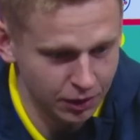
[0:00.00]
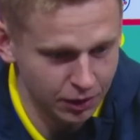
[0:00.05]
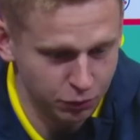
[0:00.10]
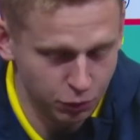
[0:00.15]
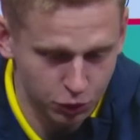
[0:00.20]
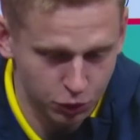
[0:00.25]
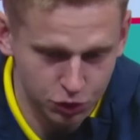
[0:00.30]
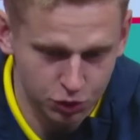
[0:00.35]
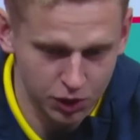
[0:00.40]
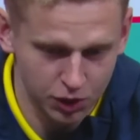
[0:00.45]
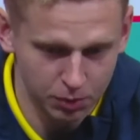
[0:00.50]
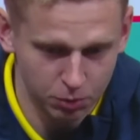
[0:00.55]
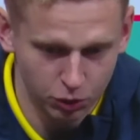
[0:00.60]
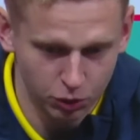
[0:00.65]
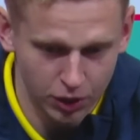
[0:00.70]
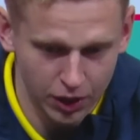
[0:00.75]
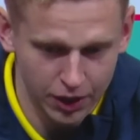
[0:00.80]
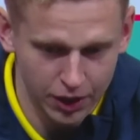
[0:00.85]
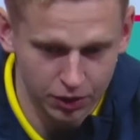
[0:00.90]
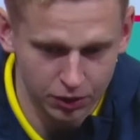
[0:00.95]
Unfortunately,
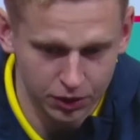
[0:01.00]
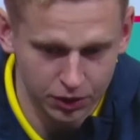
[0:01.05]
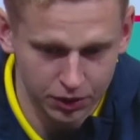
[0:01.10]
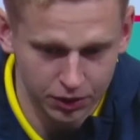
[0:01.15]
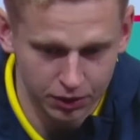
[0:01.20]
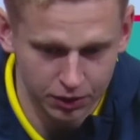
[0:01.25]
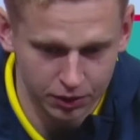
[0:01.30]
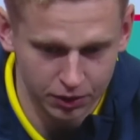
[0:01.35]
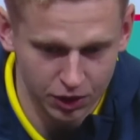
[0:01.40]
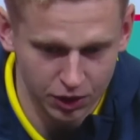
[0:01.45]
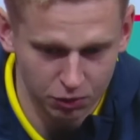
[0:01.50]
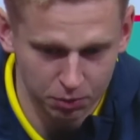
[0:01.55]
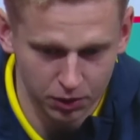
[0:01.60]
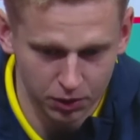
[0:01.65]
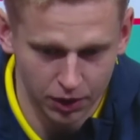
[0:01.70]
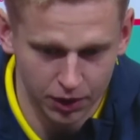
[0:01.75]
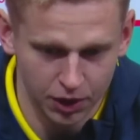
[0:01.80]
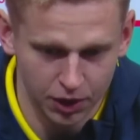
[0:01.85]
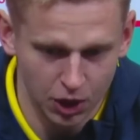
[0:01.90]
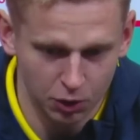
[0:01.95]
Bukayo didn't give
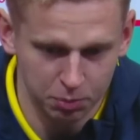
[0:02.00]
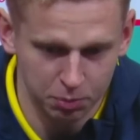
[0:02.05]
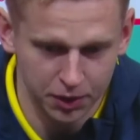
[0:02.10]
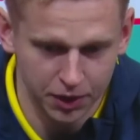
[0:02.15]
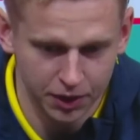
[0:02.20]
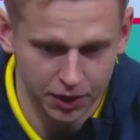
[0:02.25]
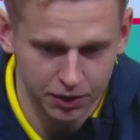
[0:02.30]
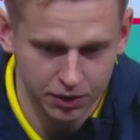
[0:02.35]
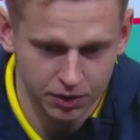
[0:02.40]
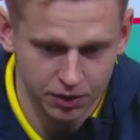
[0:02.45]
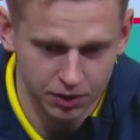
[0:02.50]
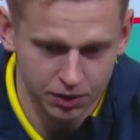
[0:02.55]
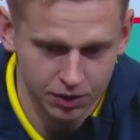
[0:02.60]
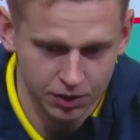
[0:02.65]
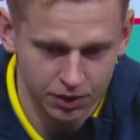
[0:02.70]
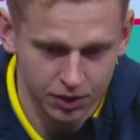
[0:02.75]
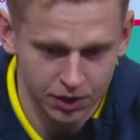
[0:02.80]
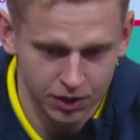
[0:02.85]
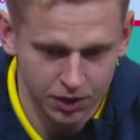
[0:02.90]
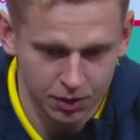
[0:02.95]
me lineup yet,
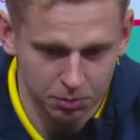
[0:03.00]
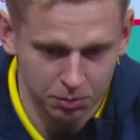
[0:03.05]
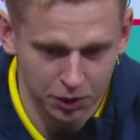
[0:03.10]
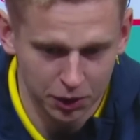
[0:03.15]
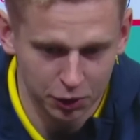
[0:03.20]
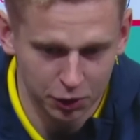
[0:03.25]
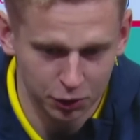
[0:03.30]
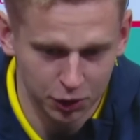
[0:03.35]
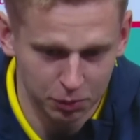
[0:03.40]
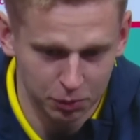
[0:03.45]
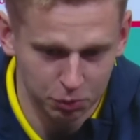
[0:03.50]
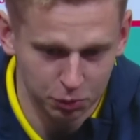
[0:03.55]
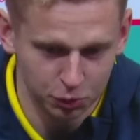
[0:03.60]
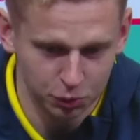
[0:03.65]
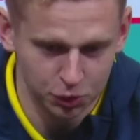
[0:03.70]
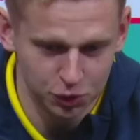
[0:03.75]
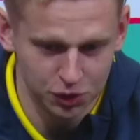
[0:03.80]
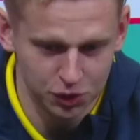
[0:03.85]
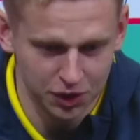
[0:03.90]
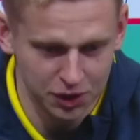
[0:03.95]
but I'm going to
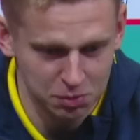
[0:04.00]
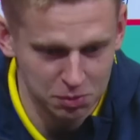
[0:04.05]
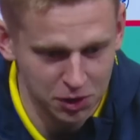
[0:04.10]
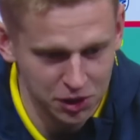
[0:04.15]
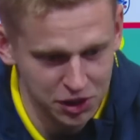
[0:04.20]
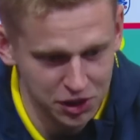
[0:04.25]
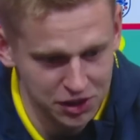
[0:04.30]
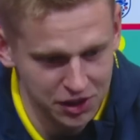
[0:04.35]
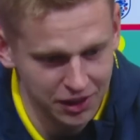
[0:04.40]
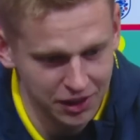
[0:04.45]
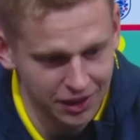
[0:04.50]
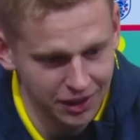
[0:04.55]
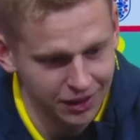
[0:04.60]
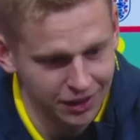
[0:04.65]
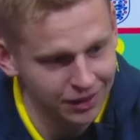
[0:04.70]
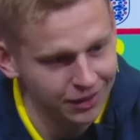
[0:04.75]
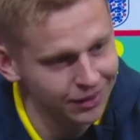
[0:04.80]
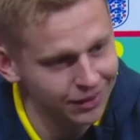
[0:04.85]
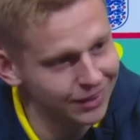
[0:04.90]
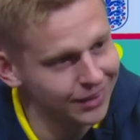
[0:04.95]
push as much as I
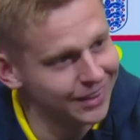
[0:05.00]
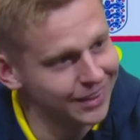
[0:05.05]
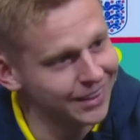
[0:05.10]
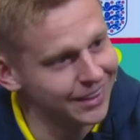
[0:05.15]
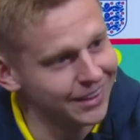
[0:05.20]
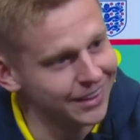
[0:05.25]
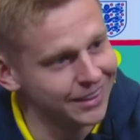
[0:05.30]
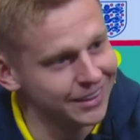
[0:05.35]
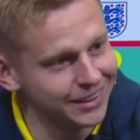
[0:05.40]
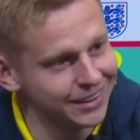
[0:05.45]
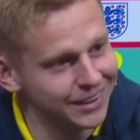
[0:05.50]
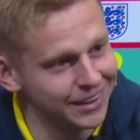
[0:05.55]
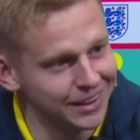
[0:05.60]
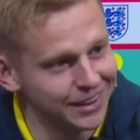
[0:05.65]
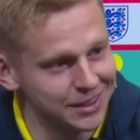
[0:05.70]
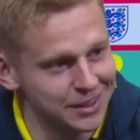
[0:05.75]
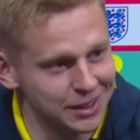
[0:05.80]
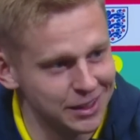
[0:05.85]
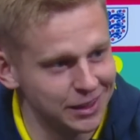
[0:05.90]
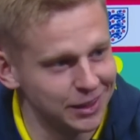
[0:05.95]
can, and
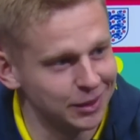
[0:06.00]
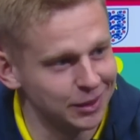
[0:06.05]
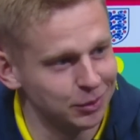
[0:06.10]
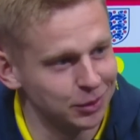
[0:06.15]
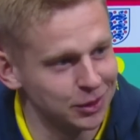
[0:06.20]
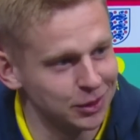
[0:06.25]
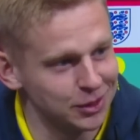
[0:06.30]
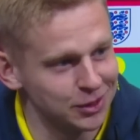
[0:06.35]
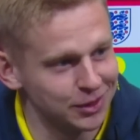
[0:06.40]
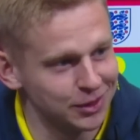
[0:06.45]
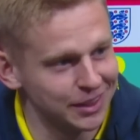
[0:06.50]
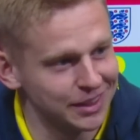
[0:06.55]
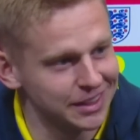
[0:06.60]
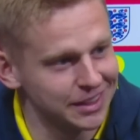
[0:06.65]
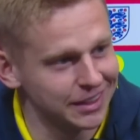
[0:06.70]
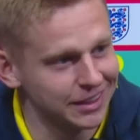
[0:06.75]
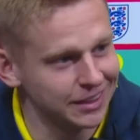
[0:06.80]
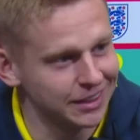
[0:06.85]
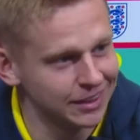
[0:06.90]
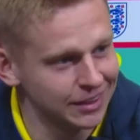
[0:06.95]
let's see what he's going to
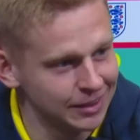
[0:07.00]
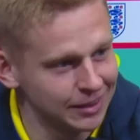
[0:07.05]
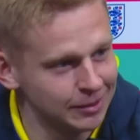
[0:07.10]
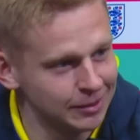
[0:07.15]
say.